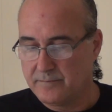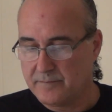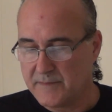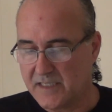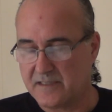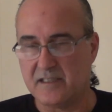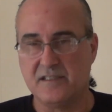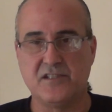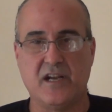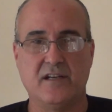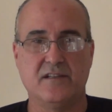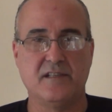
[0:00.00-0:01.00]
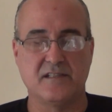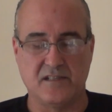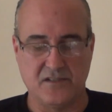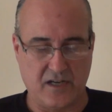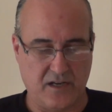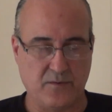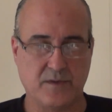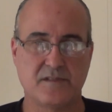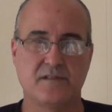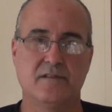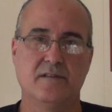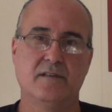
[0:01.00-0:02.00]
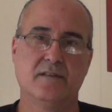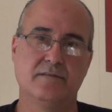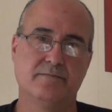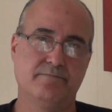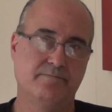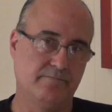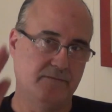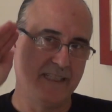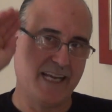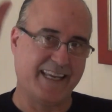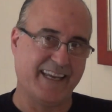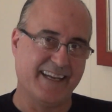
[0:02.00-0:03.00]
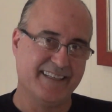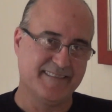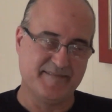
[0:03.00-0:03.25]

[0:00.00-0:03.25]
This is disingenuous. Take care.